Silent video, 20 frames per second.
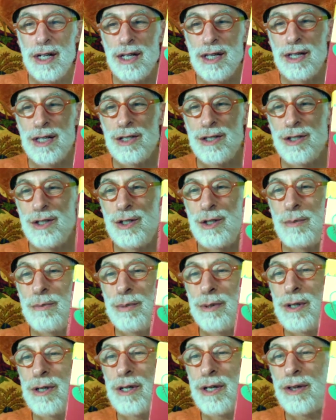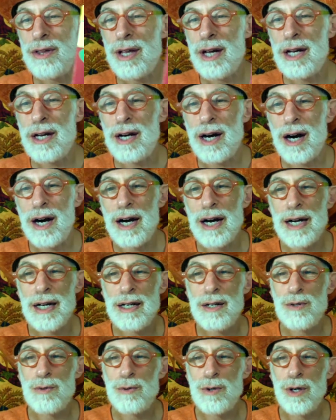This is a book that I
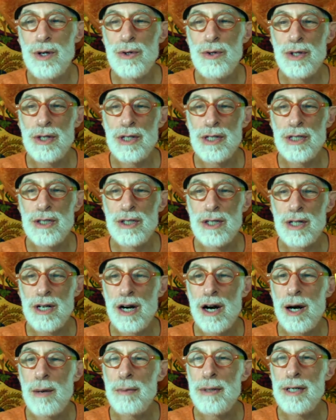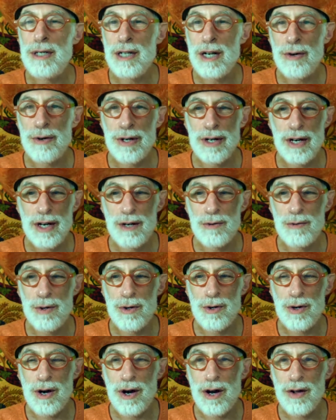wrote. It's a commentary I
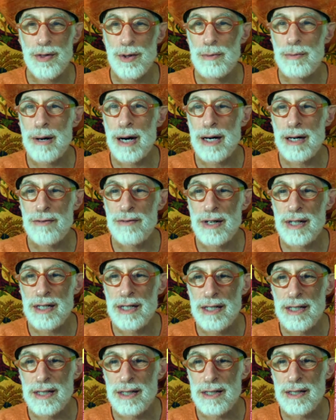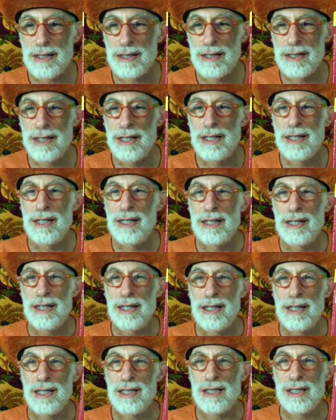wrote on the Bhagavad Gita.
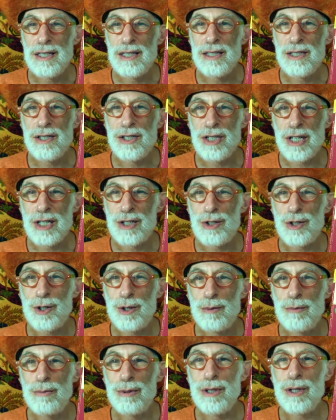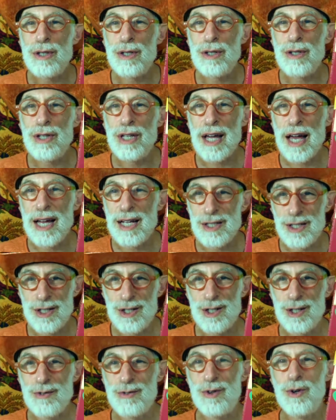It's the essential book, the
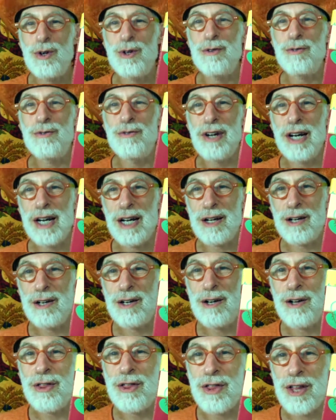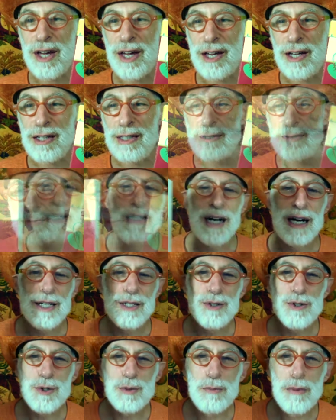essence of all Vedic thinking. I
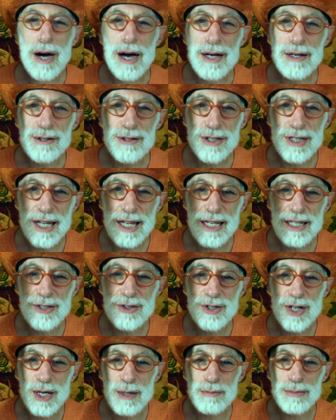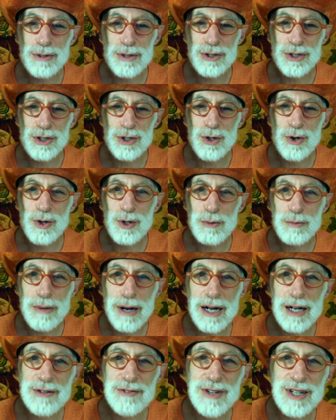use modern day examples. It's called
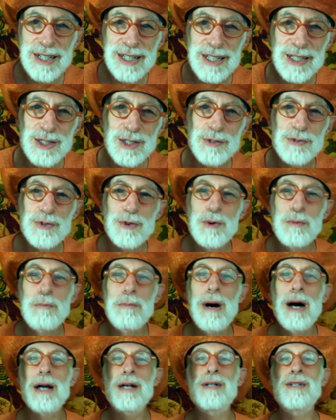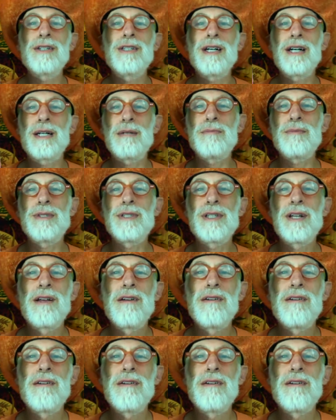Bhagavad Gita for Modern Times.